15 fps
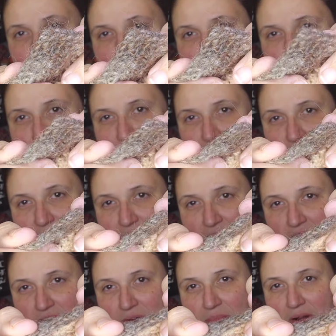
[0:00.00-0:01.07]
where the
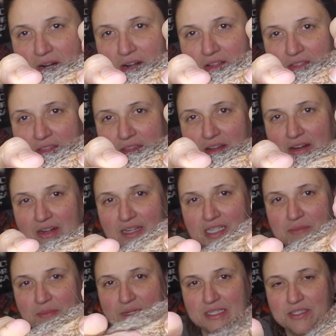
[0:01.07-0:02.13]
darker part of the yarn
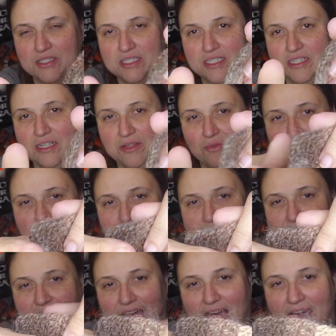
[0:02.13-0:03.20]
is, but it's still
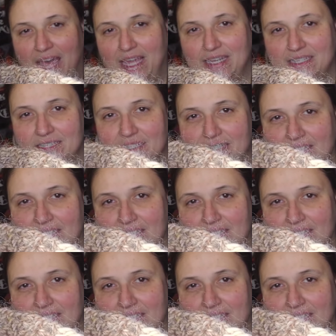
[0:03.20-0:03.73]
really not